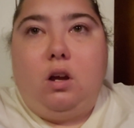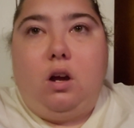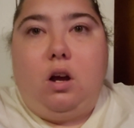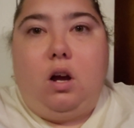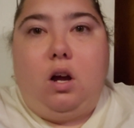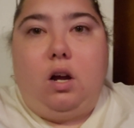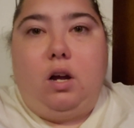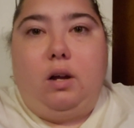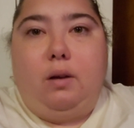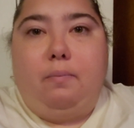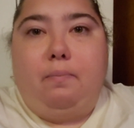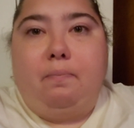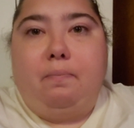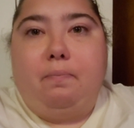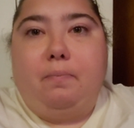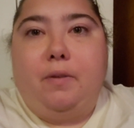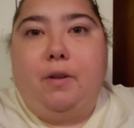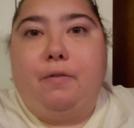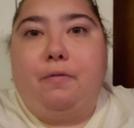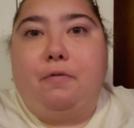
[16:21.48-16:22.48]

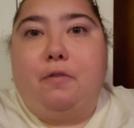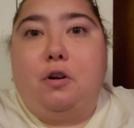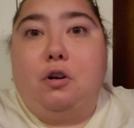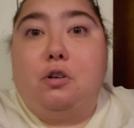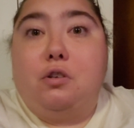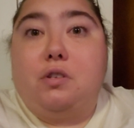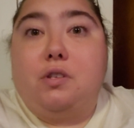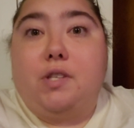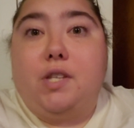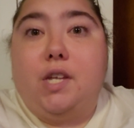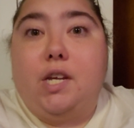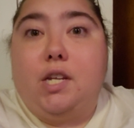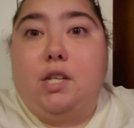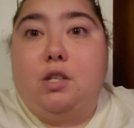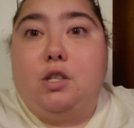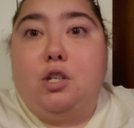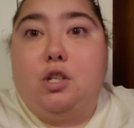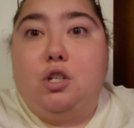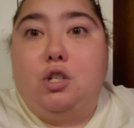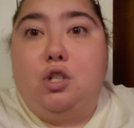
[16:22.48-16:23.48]
The first thing
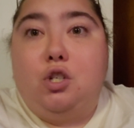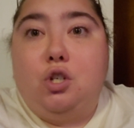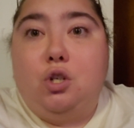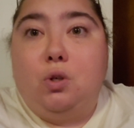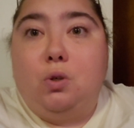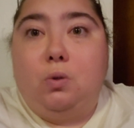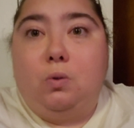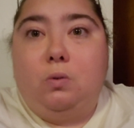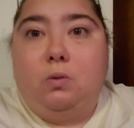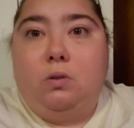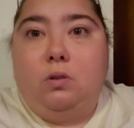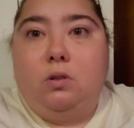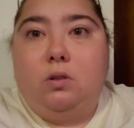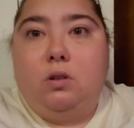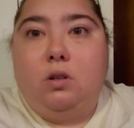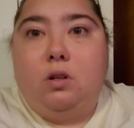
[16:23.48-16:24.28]
to do,